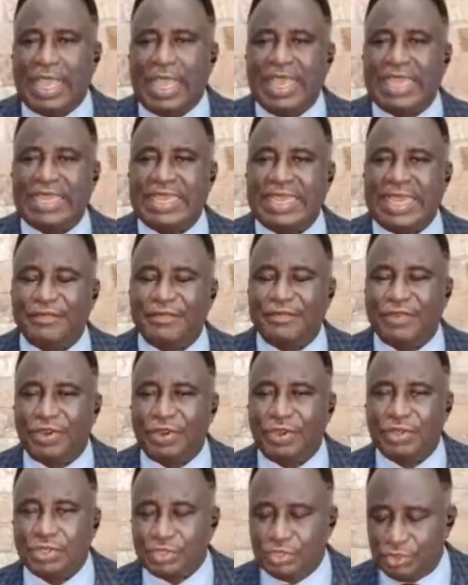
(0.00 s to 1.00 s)

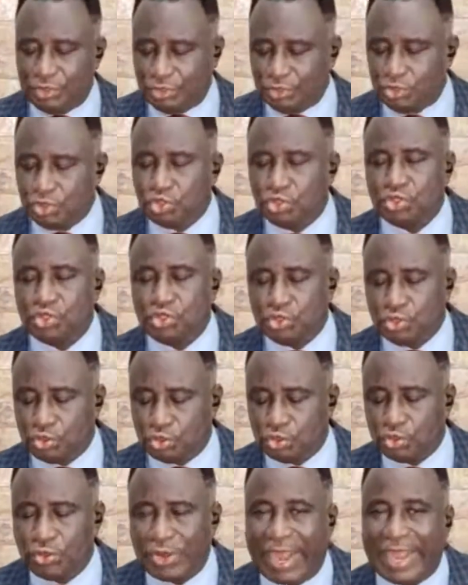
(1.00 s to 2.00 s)
Endeavor to
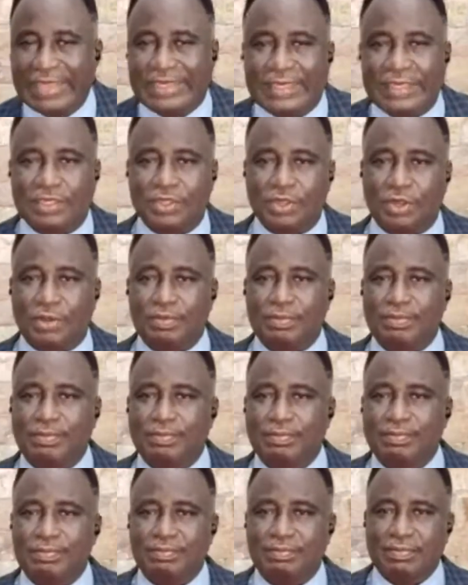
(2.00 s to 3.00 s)
write it up.
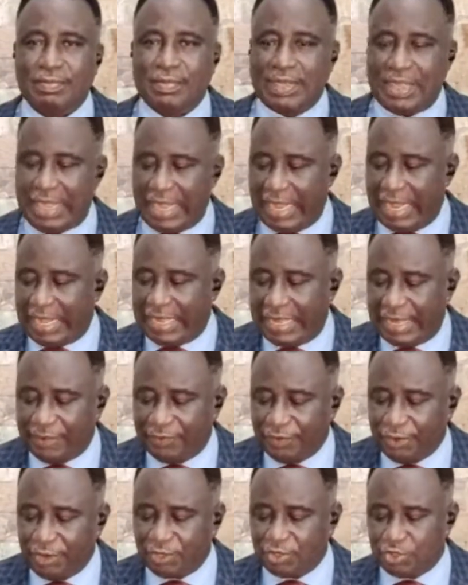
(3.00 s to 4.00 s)

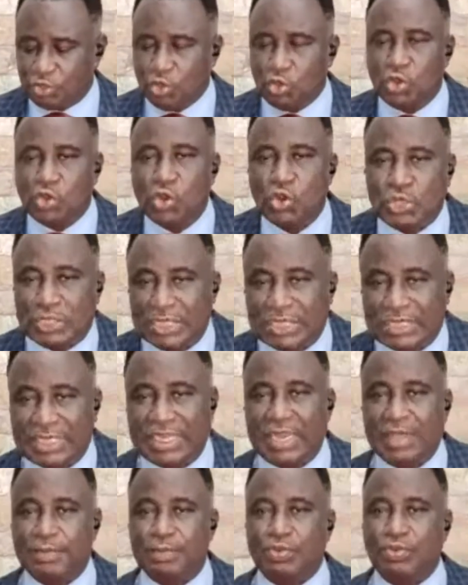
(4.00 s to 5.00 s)
Endeavor to note it
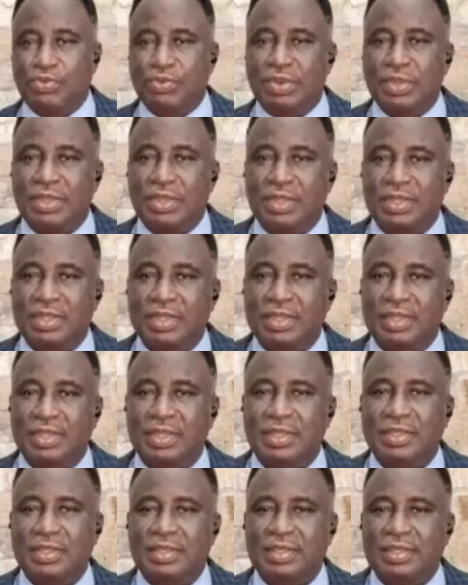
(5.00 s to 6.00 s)
in a book.
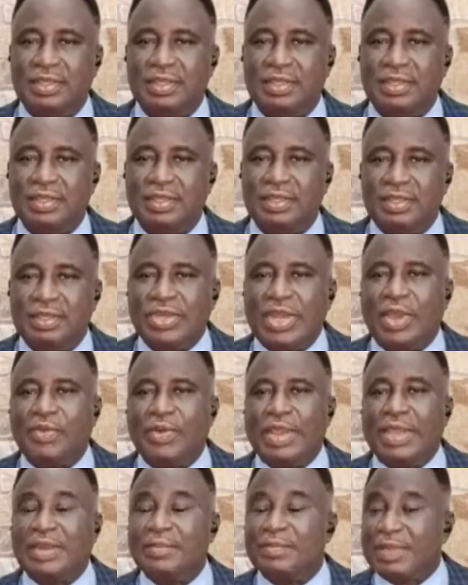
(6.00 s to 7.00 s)
So
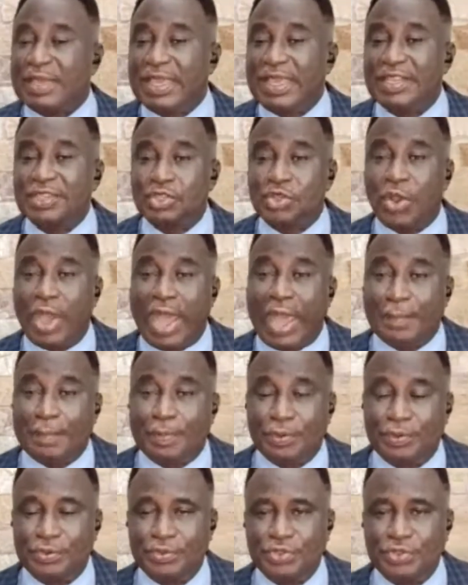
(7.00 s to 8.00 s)
that when it begins to
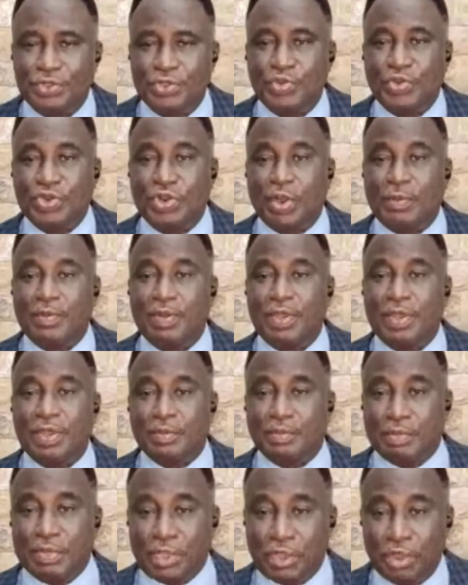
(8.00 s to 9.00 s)
happen, you will not
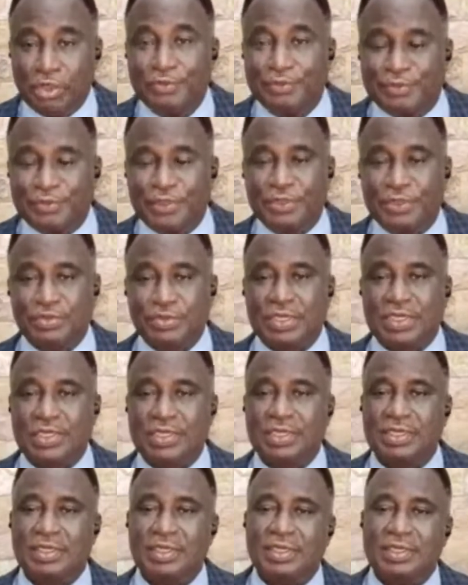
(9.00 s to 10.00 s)
be
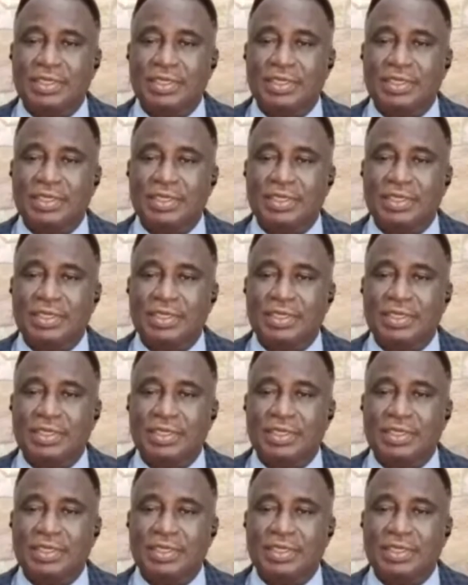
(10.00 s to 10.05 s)
confused.